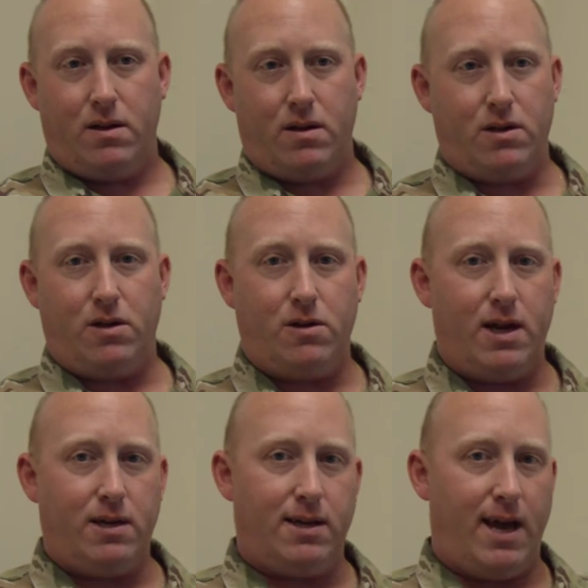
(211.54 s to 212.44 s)
You're
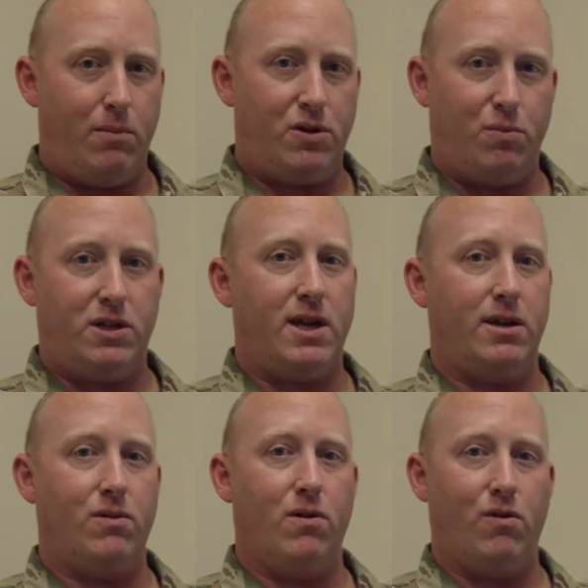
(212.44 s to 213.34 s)
not going to accomplish much
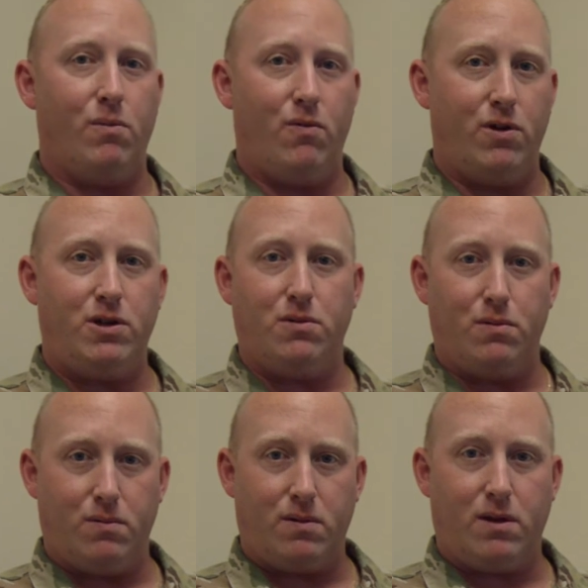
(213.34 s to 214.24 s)
on your own, but once
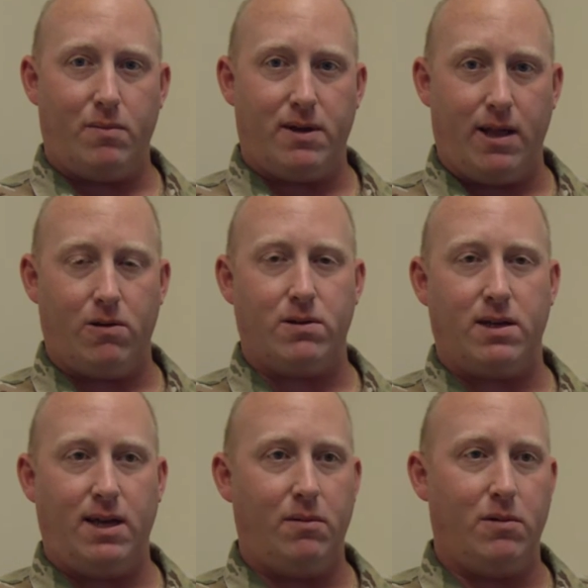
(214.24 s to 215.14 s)
you come together as
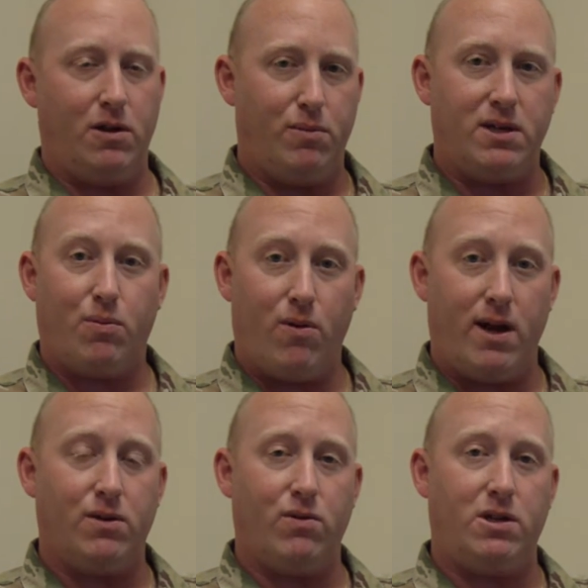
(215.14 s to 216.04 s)
a team, you'll be
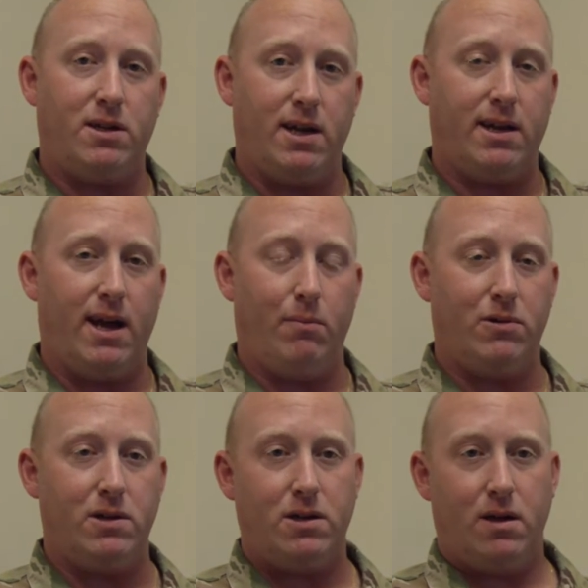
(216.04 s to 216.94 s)
surprised at what you can
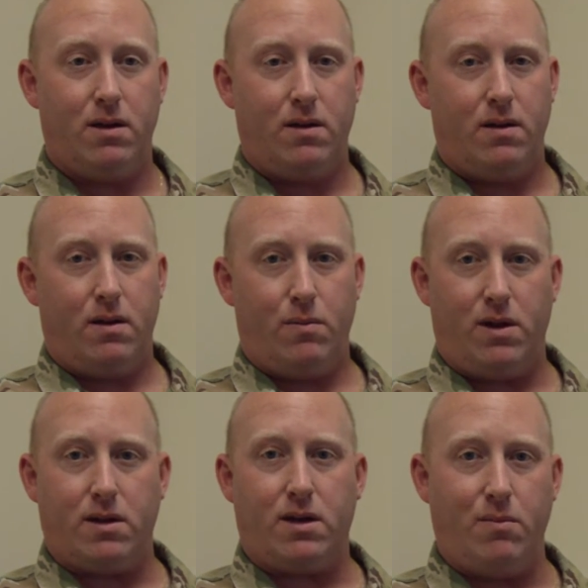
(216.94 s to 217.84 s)
accomplish.
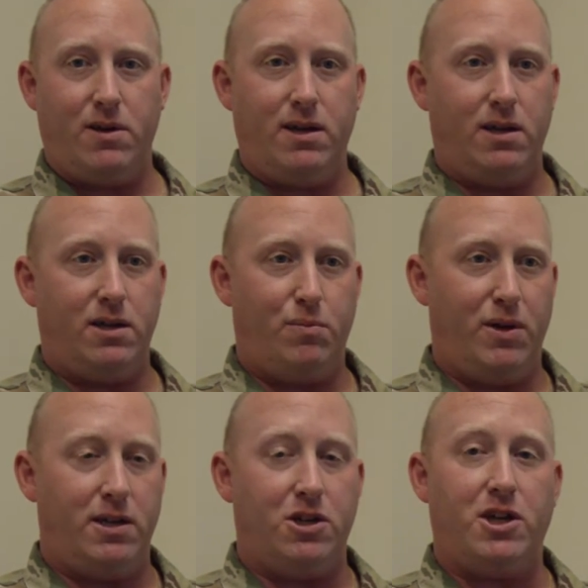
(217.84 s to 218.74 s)
But coming in and just
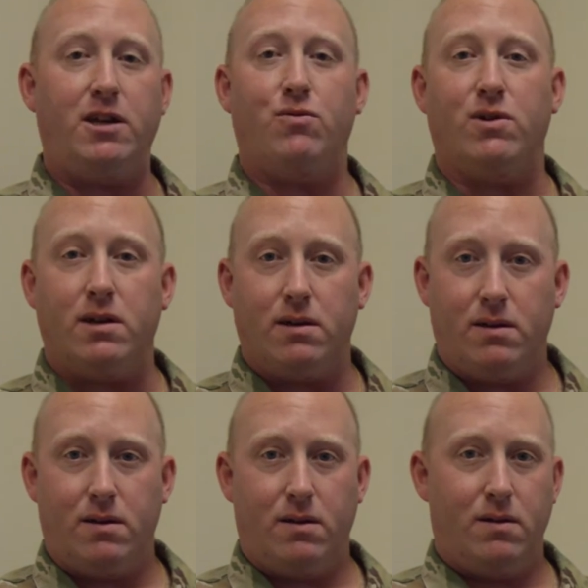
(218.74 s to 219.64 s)
being genuine,
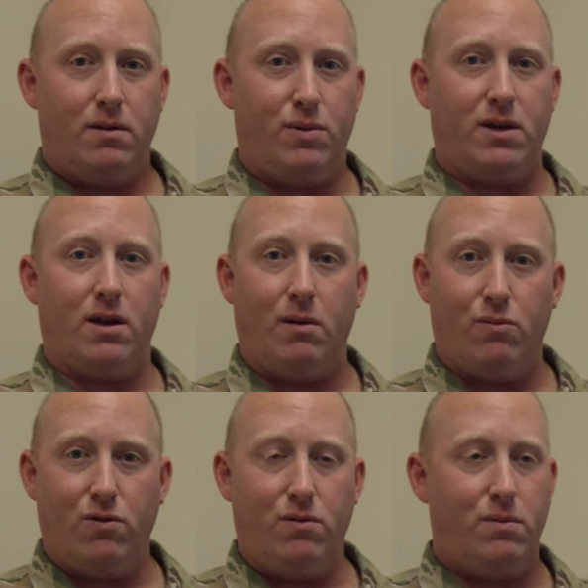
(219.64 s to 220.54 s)
being
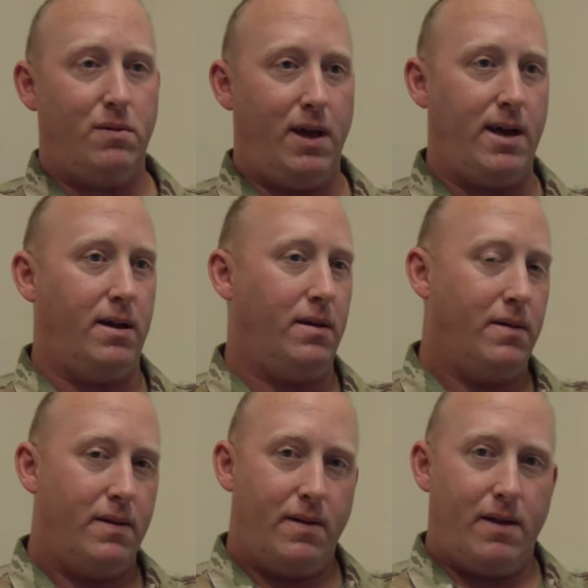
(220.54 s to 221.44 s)
humble, hey,
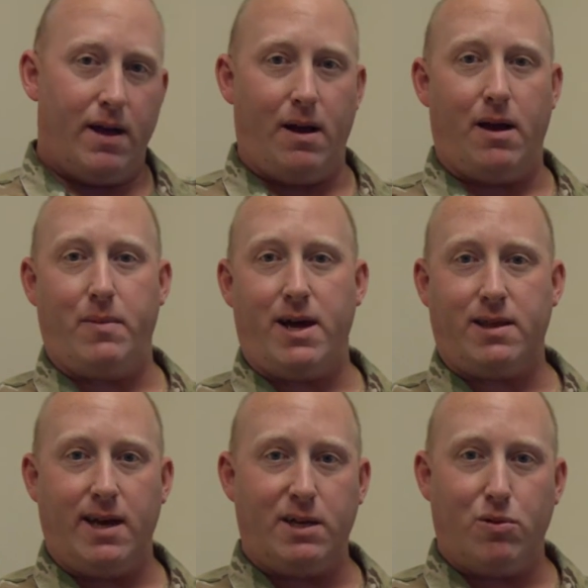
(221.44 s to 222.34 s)
I'm
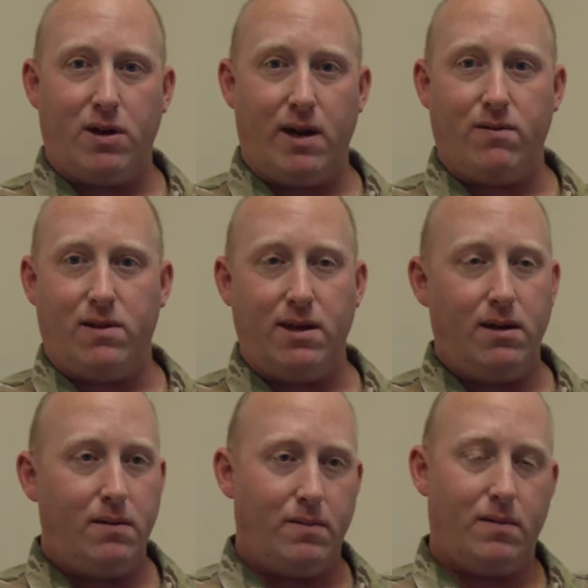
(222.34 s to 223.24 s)
not the expert at everything.